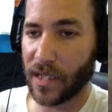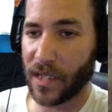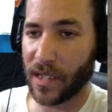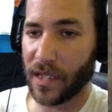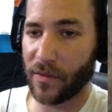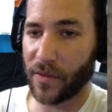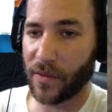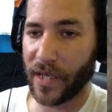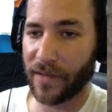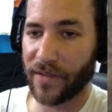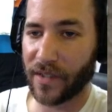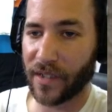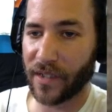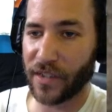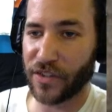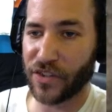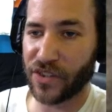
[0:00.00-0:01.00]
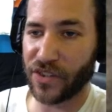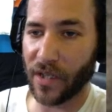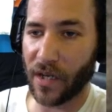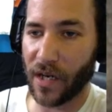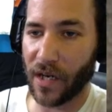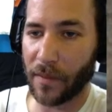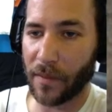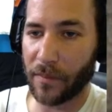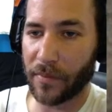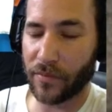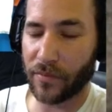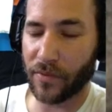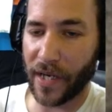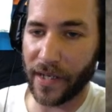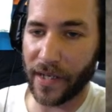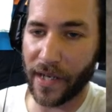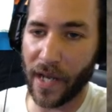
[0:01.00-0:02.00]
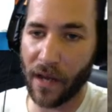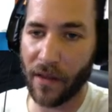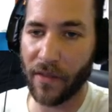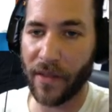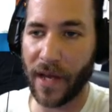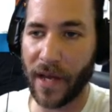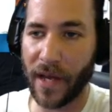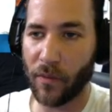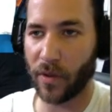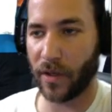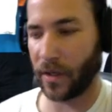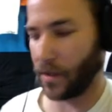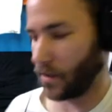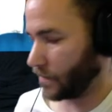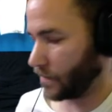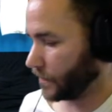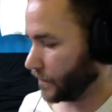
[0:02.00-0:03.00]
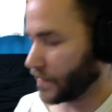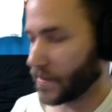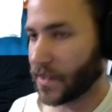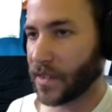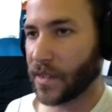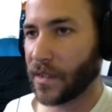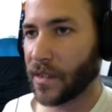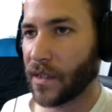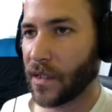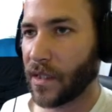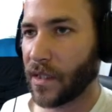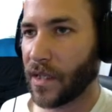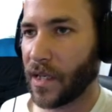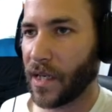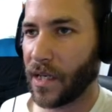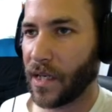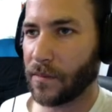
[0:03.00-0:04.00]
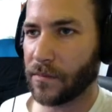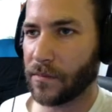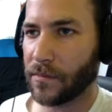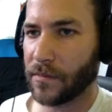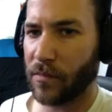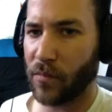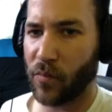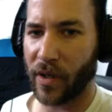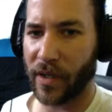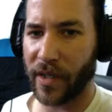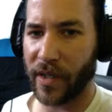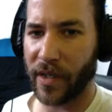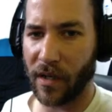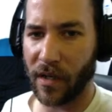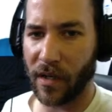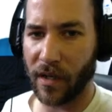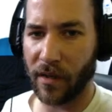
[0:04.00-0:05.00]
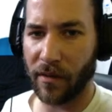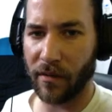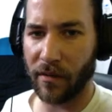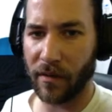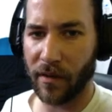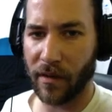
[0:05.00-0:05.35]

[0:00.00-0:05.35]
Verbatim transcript: We have a, a job right now that we're um, working on